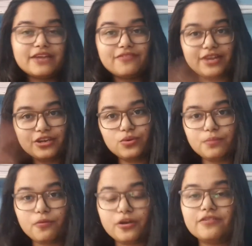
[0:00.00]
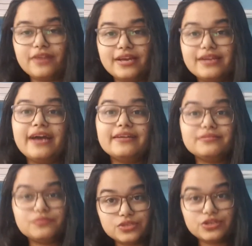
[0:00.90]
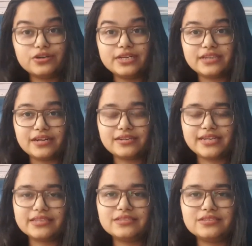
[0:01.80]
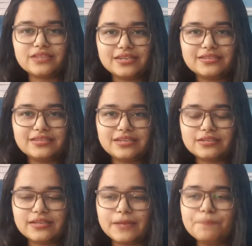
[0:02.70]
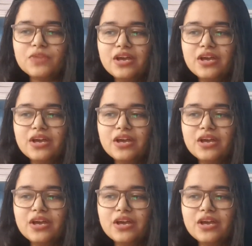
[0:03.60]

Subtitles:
I went to a point where I really started taking studies seriously.